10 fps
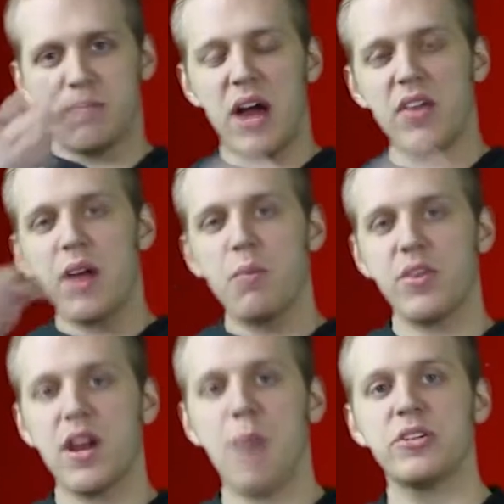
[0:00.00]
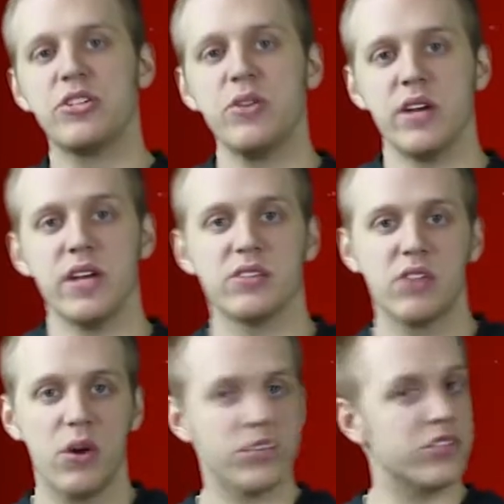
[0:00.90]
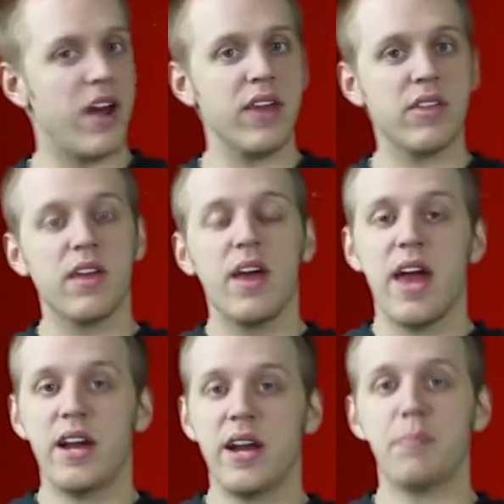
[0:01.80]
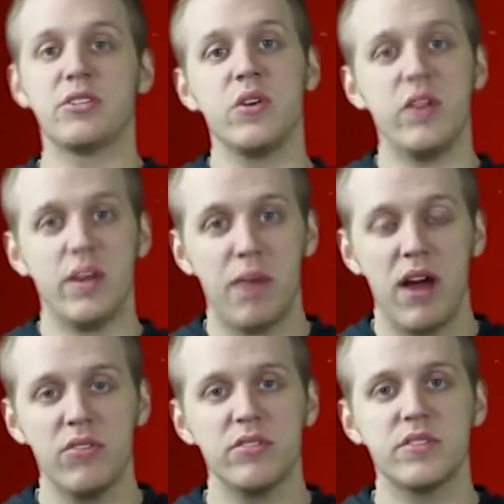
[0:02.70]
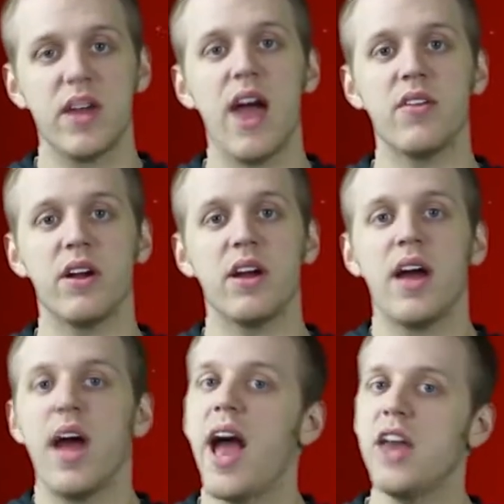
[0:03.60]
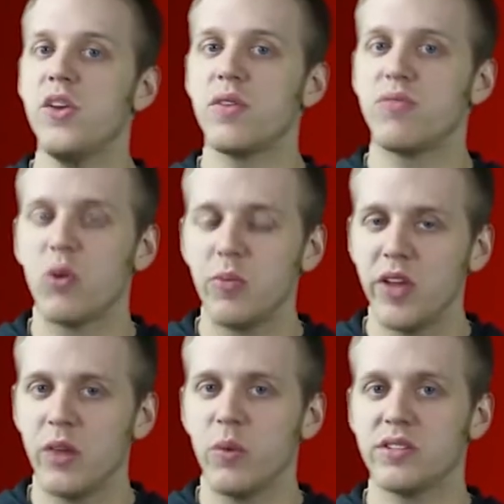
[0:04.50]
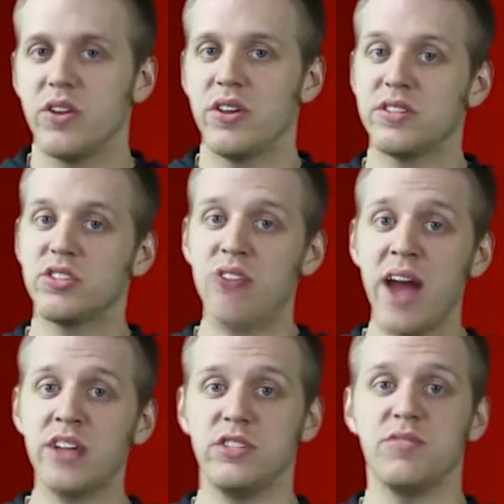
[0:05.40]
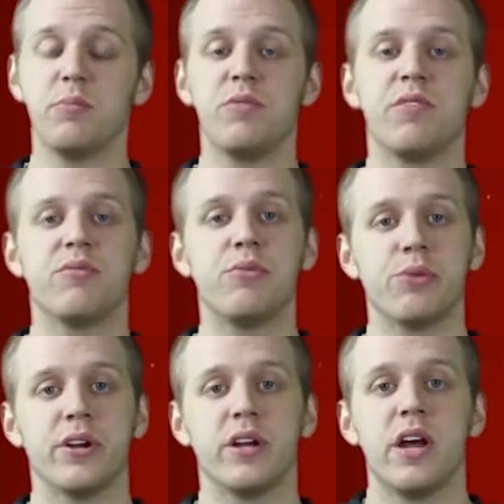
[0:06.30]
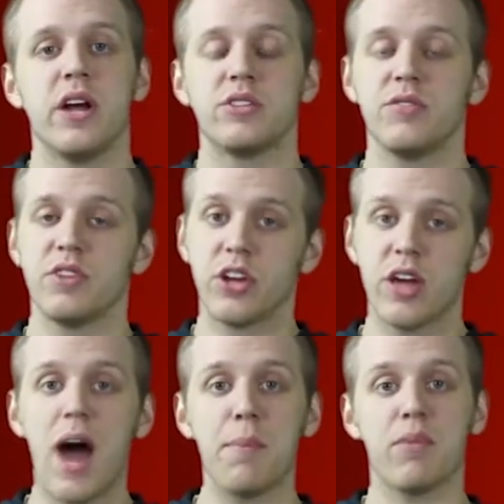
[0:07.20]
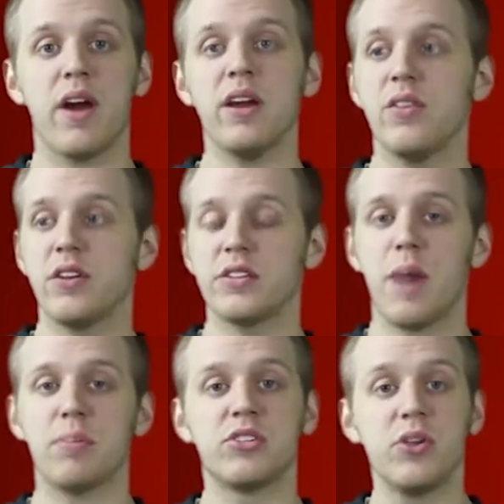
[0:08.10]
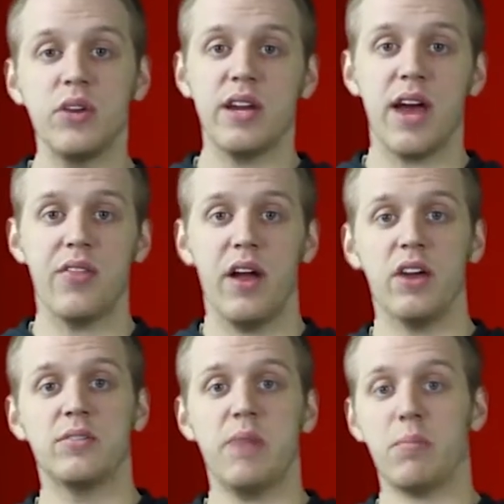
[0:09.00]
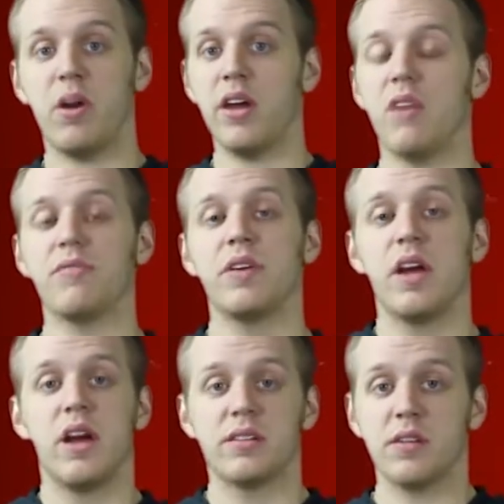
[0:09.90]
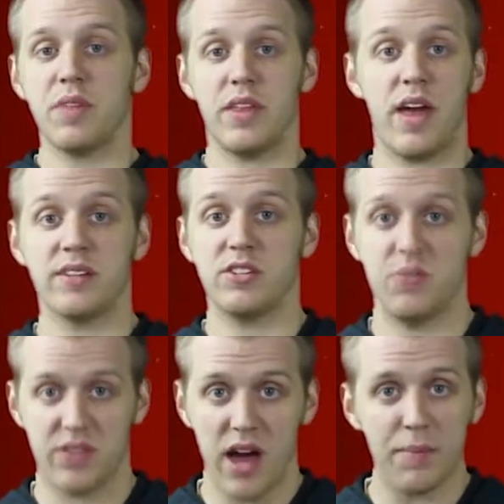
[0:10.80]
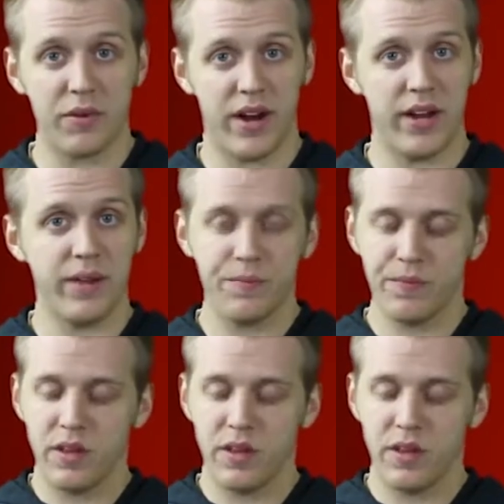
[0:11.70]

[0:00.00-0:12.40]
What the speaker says: pair that up with an opportunity. So a strength and an opportunity, pair those together, and you can formulate what's known as a strategy for moving forward. So if you're a good copywriter and there's an opportunity out there to make money off something that has to do with copywriting,